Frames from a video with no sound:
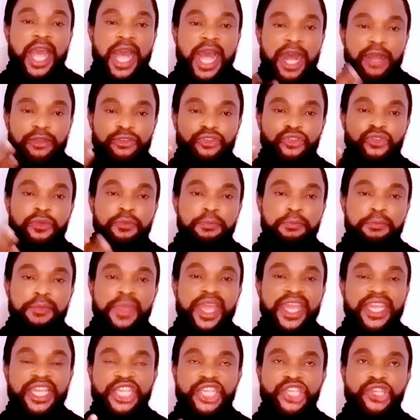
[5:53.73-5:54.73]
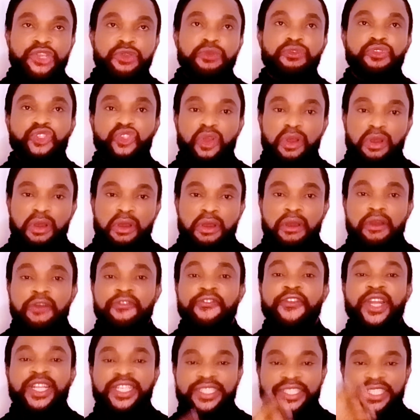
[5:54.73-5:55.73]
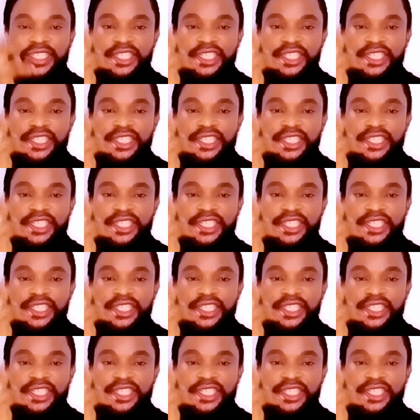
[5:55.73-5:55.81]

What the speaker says: how to make use of